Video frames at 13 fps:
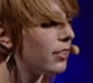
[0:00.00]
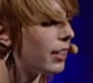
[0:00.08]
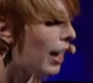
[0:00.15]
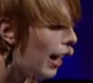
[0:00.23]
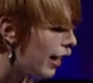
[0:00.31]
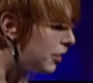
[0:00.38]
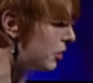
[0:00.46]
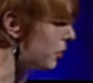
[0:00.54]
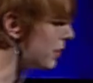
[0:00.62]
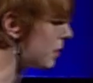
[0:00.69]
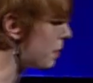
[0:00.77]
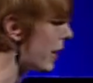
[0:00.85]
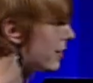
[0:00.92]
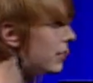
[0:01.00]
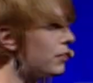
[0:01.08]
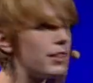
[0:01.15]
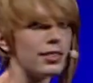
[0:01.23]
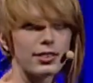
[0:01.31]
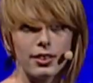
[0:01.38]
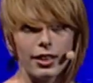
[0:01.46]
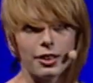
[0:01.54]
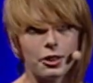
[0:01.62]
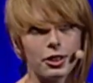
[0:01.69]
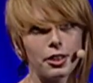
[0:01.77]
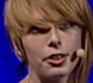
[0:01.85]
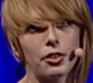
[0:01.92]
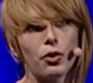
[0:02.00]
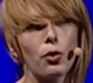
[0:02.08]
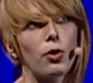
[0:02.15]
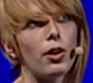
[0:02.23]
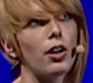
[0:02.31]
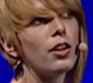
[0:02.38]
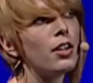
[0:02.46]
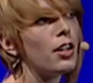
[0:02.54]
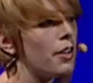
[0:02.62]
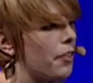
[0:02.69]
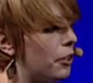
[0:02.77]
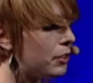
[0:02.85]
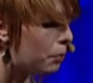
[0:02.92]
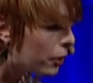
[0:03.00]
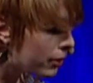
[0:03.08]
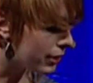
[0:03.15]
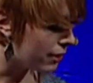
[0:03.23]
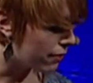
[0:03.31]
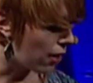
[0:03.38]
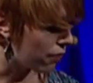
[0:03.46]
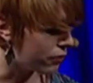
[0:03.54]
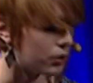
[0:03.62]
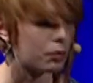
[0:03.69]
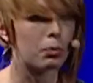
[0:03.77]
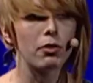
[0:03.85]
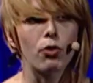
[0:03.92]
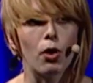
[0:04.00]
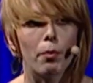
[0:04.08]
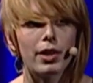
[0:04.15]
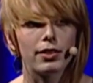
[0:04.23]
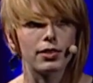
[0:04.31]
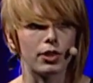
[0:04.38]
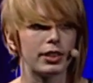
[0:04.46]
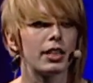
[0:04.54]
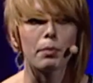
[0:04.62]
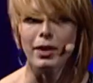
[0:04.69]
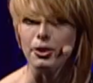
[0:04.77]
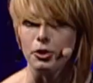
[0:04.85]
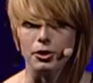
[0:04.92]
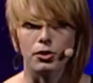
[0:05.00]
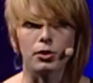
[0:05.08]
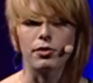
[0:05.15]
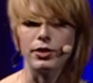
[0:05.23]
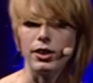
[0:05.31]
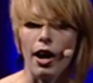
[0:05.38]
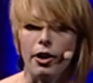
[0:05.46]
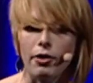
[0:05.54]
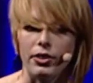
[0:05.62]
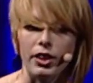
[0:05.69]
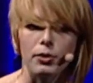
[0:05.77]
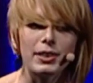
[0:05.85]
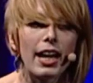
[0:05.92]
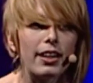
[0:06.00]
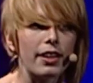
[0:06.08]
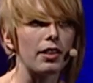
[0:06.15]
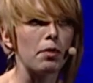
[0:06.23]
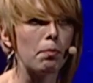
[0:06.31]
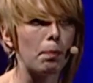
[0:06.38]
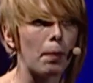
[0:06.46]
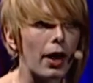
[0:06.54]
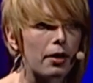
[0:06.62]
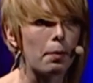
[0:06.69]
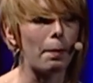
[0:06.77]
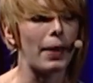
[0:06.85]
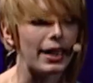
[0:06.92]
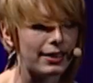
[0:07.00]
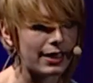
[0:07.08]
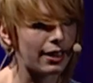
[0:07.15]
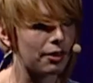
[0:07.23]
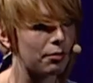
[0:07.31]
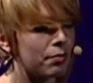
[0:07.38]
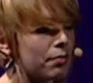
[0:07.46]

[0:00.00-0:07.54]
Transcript: it has to do with space, so it's installation, or there's a person involved, so it's performance, or I take pictures, so it's photography. It was anything but painting.